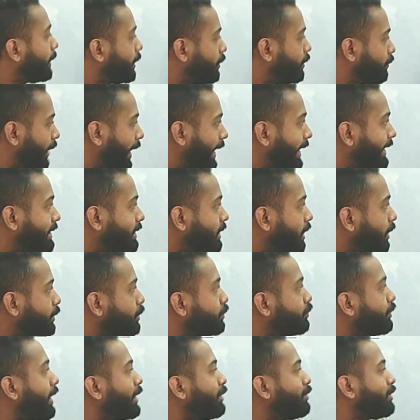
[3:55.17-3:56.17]
but right now
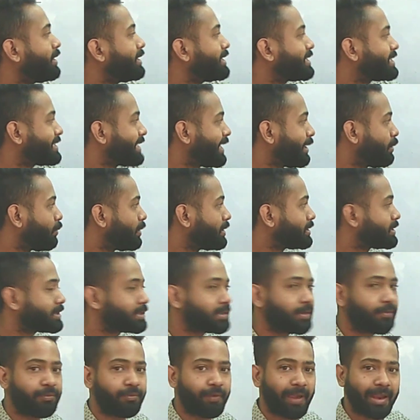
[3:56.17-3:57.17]
you try to understand
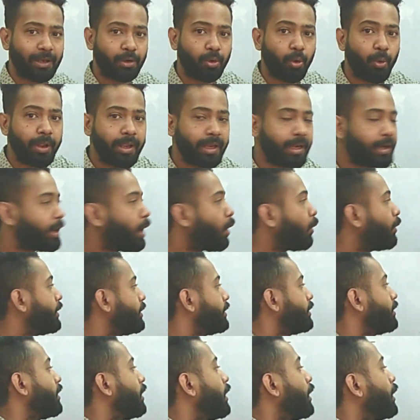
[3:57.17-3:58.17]
what's the fact going
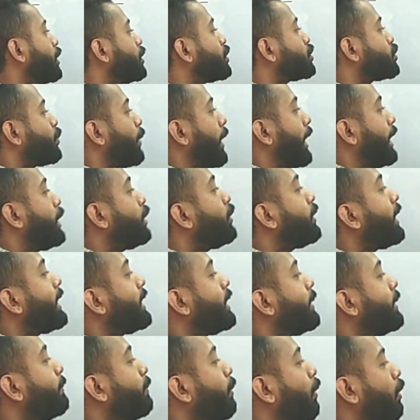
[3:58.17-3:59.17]
around here. So when you
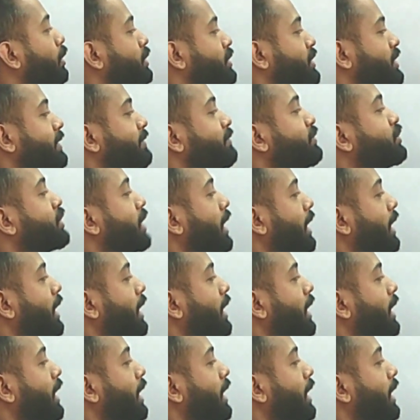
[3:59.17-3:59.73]
get the positive